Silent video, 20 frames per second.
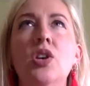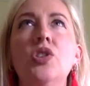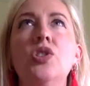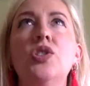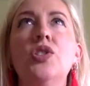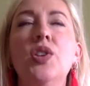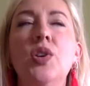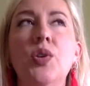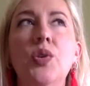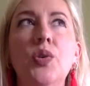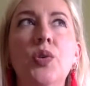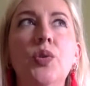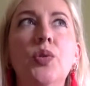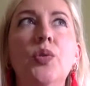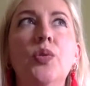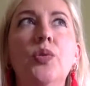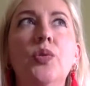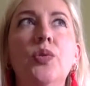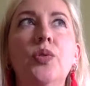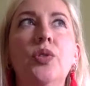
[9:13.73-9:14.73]

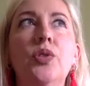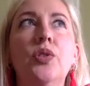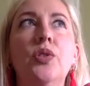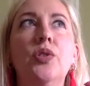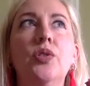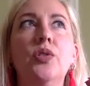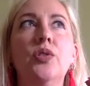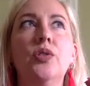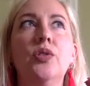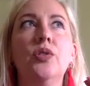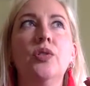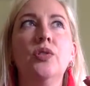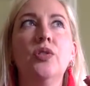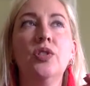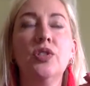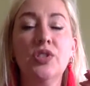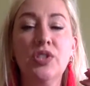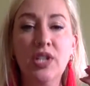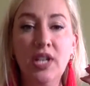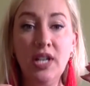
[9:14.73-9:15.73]
So
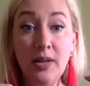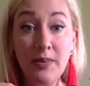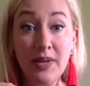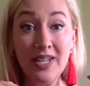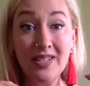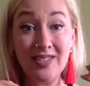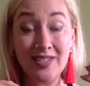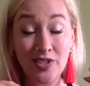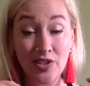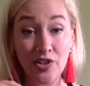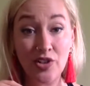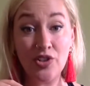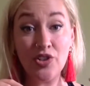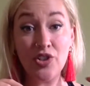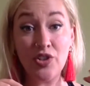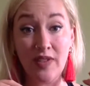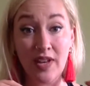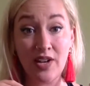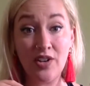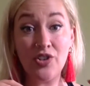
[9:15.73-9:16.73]
there's going to be a surge
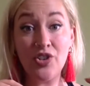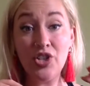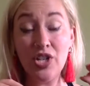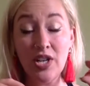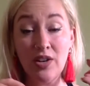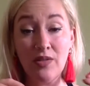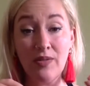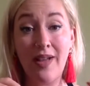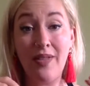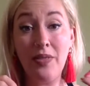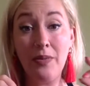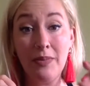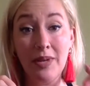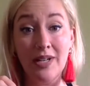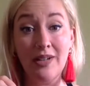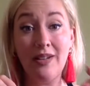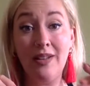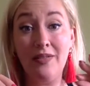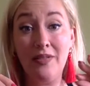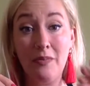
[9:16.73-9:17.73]
of energy around the
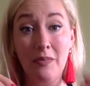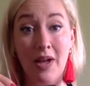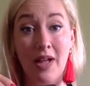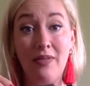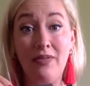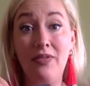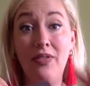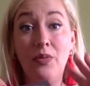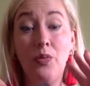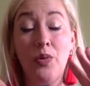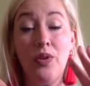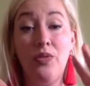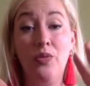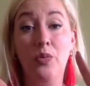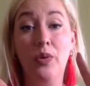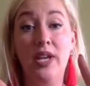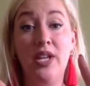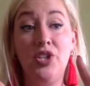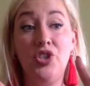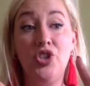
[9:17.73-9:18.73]
middle of the month with
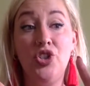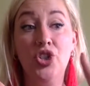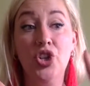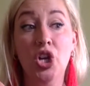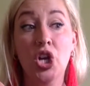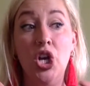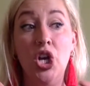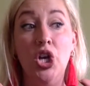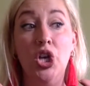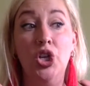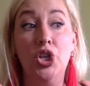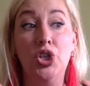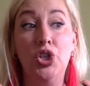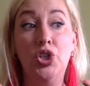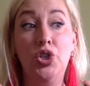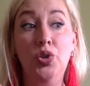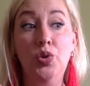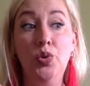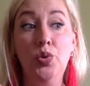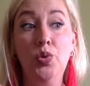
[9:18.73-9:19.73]
which
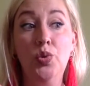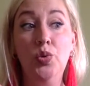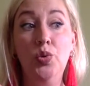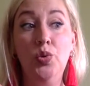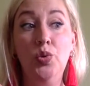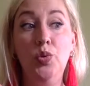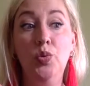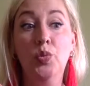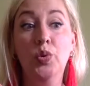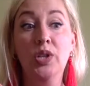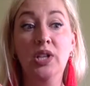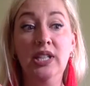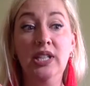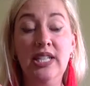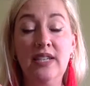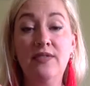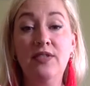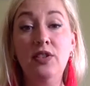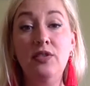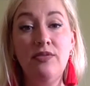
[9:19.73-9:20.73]
will
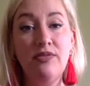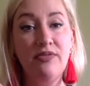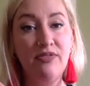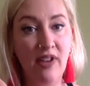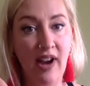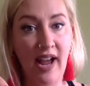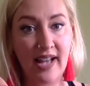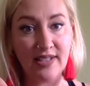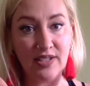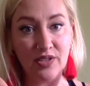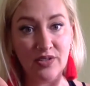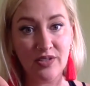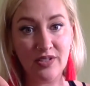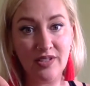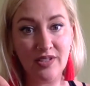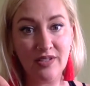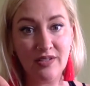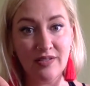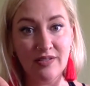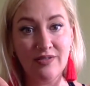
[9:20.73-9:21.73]
leave you frazzled.
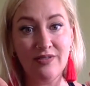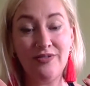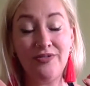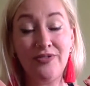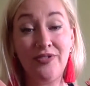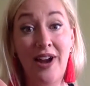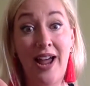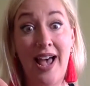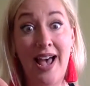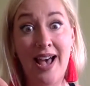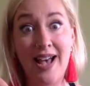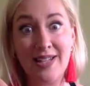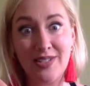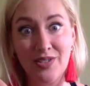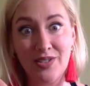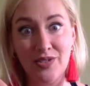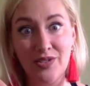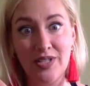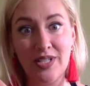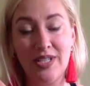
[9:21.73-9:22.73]

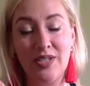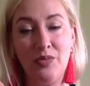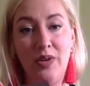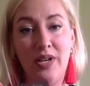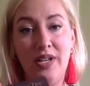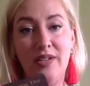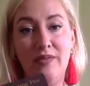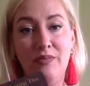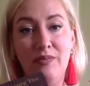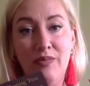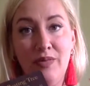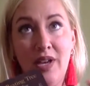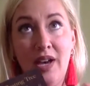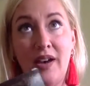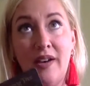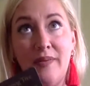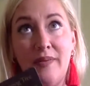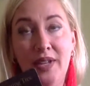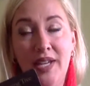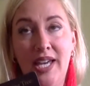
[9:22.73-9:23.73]
Frazzled is what
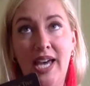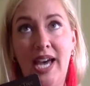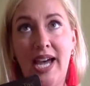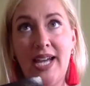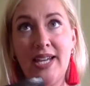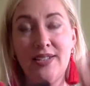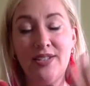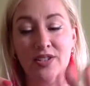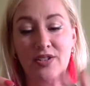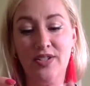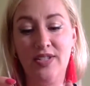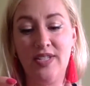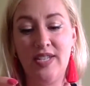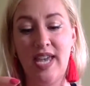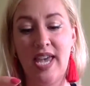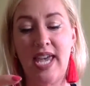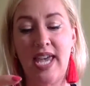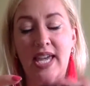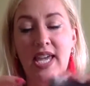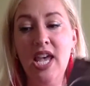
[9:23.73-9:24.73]
the guides are
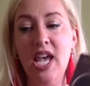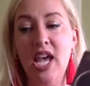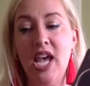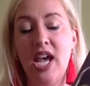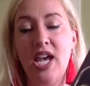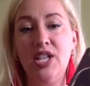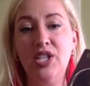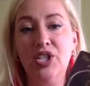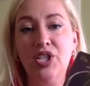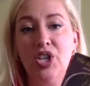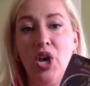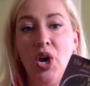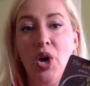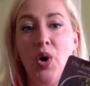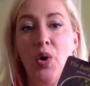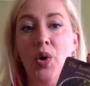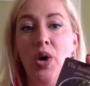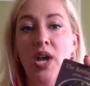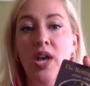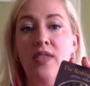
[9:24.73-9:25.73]
saying. And
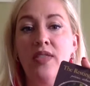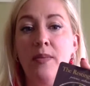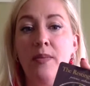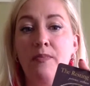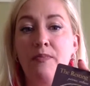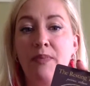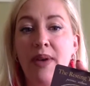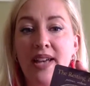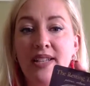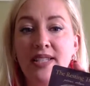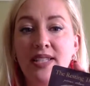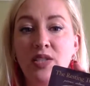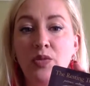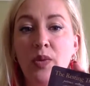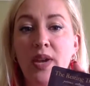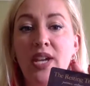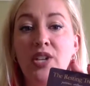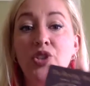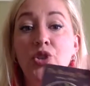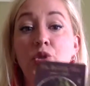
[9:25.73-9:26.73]
so the best
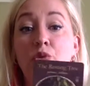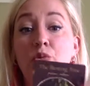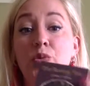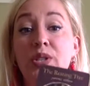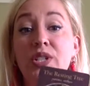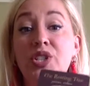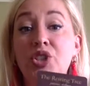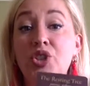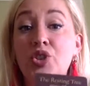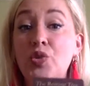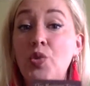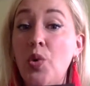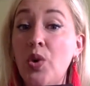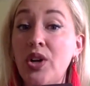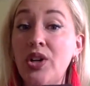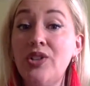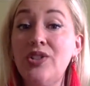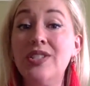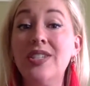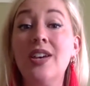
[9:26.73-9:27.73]
way to restore
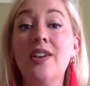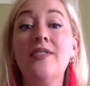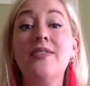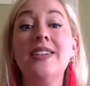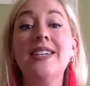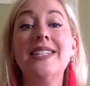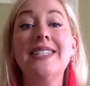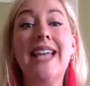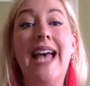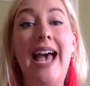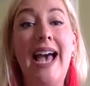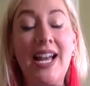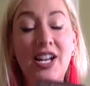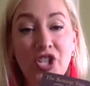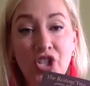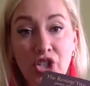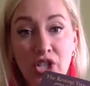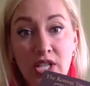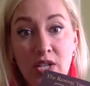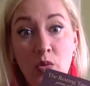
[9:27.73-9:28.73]
yourself is
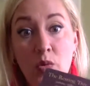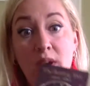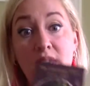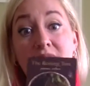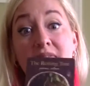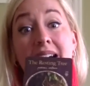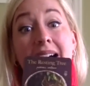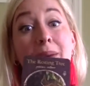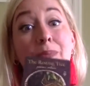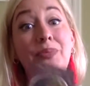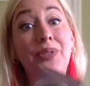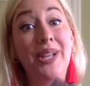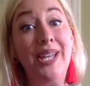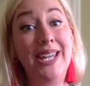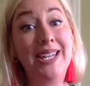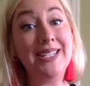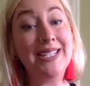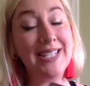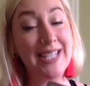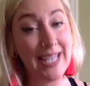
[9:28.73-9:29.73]
actually with that
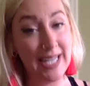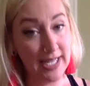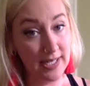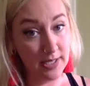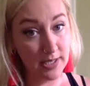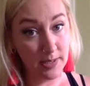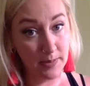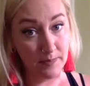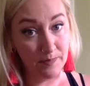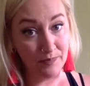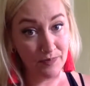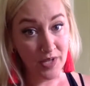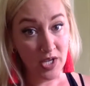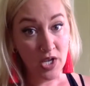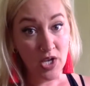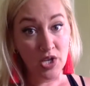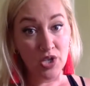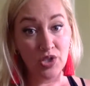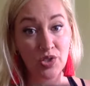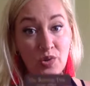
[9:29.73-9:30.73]
plant kingdom.
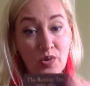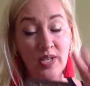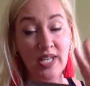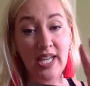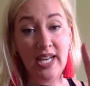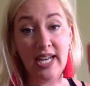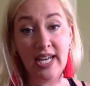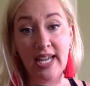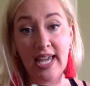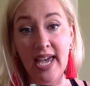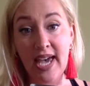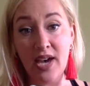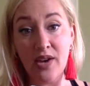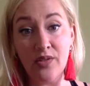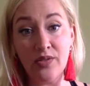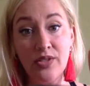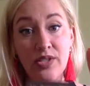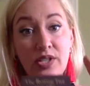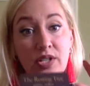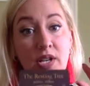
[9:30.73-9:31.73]
So getting
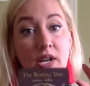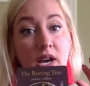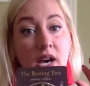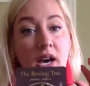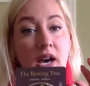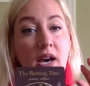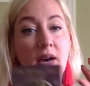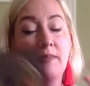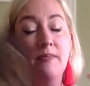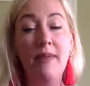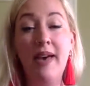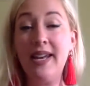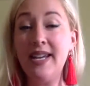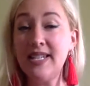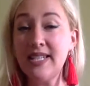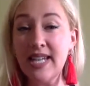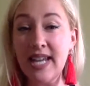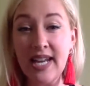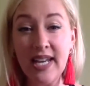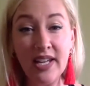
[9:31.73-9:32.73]
out,
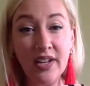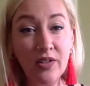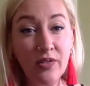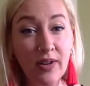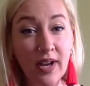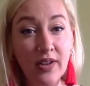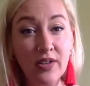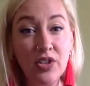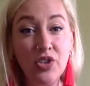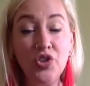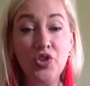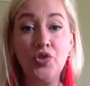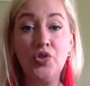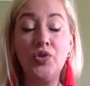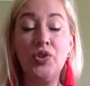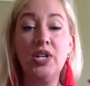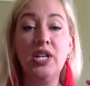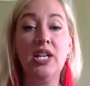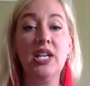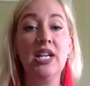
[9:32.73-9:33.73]
meditating around a
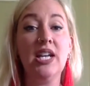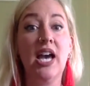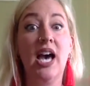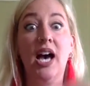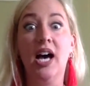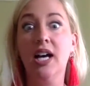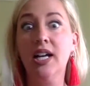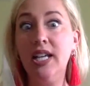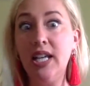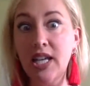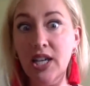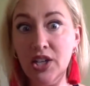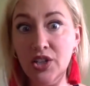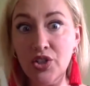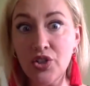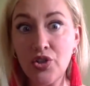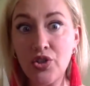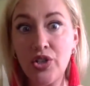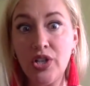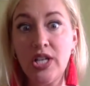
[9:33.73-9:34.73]
tree, hugging a
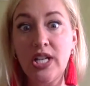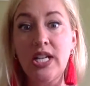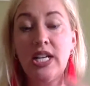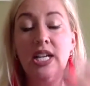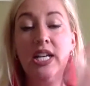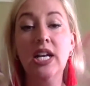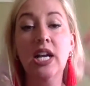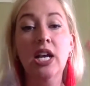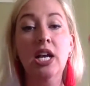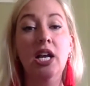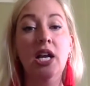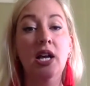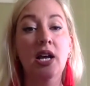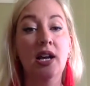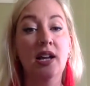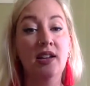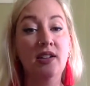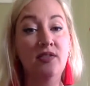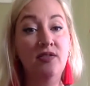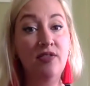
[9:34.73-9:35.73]
tree,
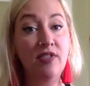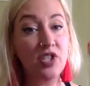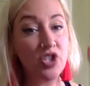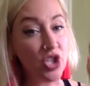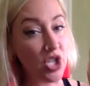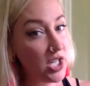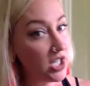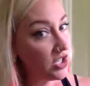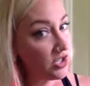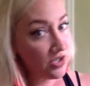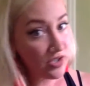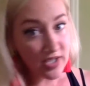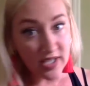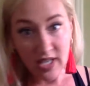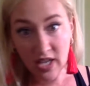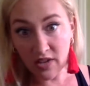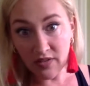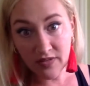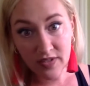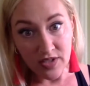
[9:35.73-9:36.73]
envisioning
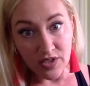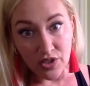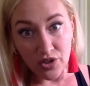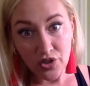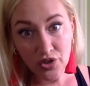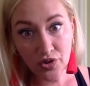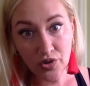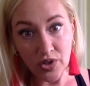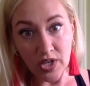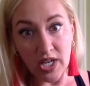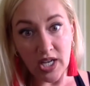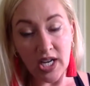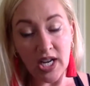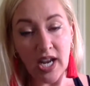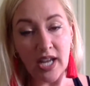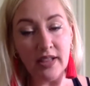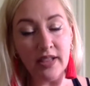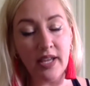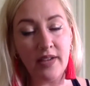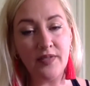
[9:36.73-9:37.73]
yourself as a tree.
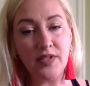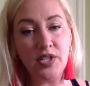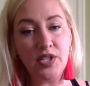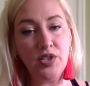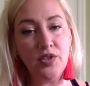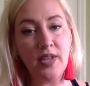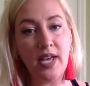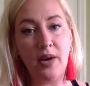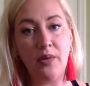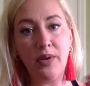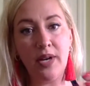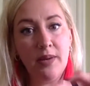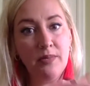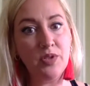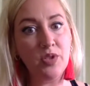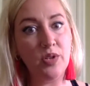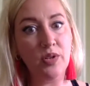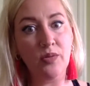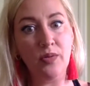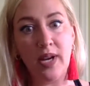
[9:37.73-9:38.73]
I love to do that when I'm
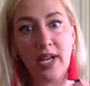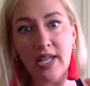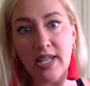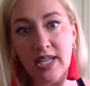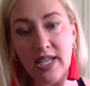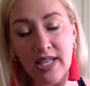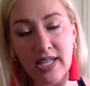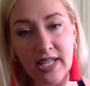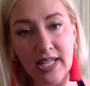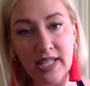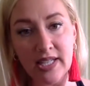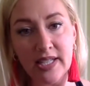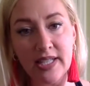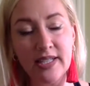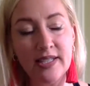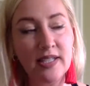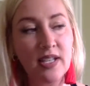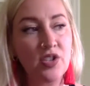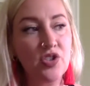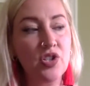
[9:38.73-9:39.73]
doing Reiki and healing
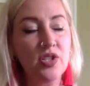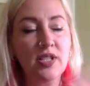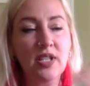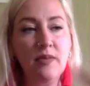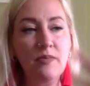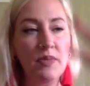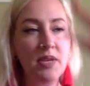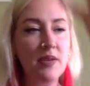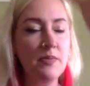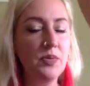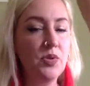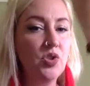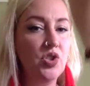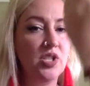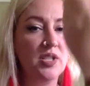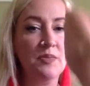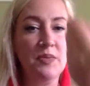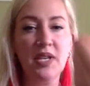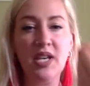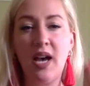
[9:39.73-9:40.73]
sessions on people,
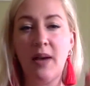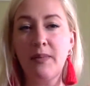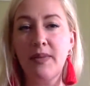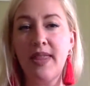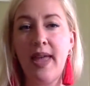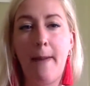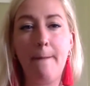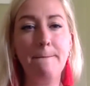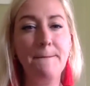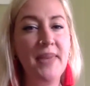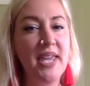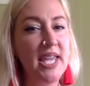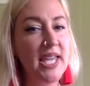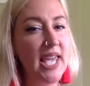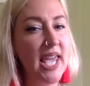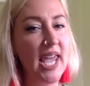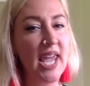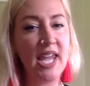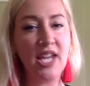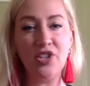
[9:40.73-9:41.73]
just becoming that big
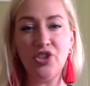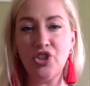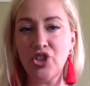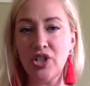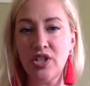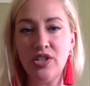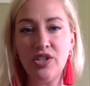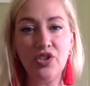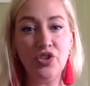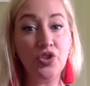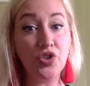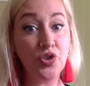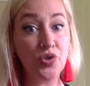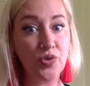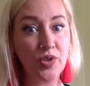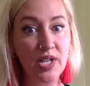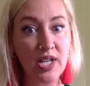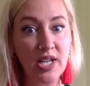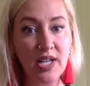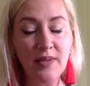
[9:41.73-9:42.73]
ancient
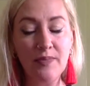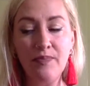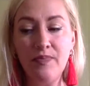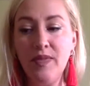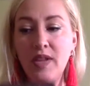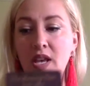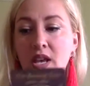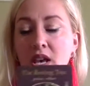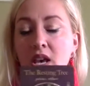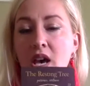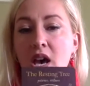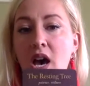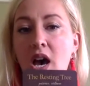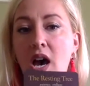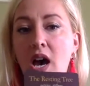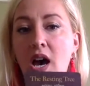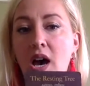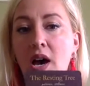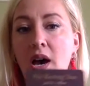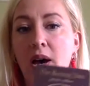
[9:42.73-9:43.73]
tree.
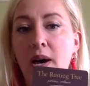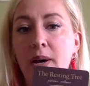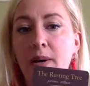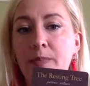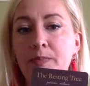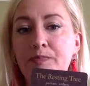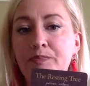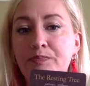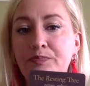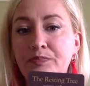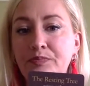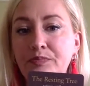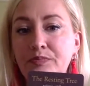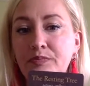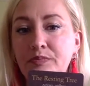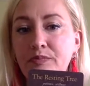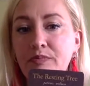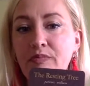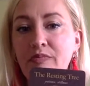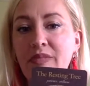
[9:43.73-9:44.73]

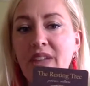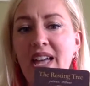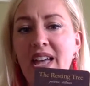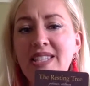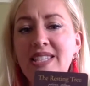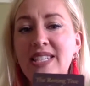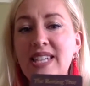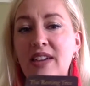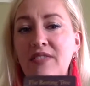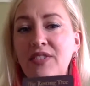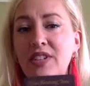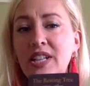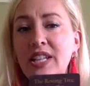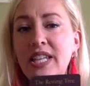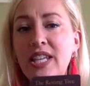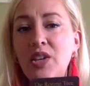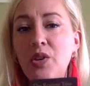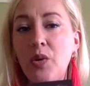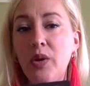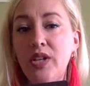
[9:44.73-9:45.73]
That's
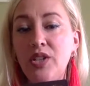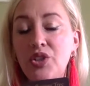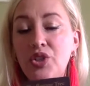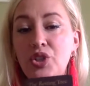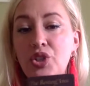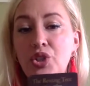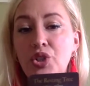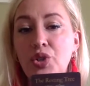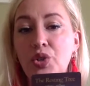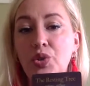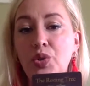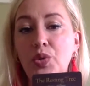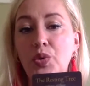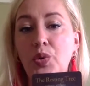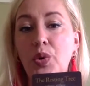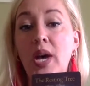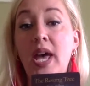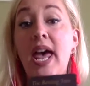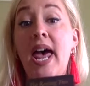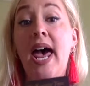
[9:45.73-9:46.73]
definitely going
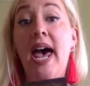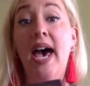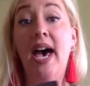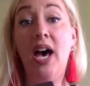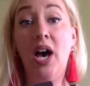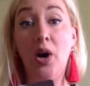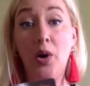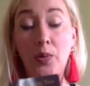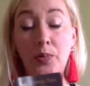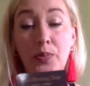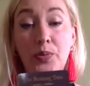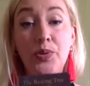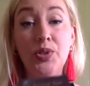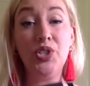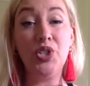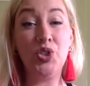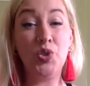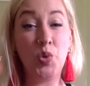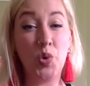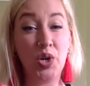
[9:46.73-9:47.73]
to help
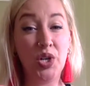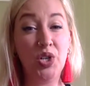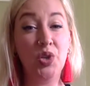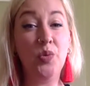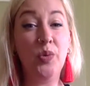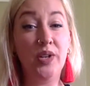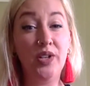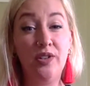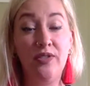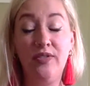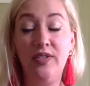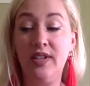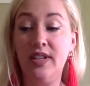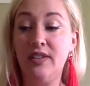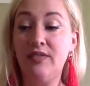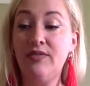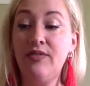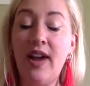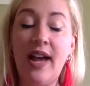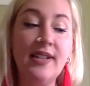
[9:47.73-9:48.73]
restore you when you're
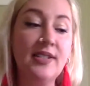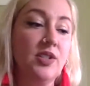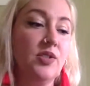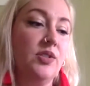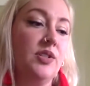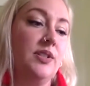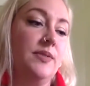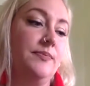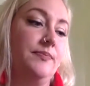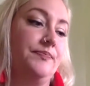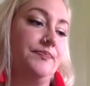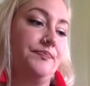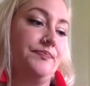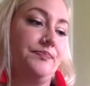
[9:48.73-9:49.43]
feeling frazzled.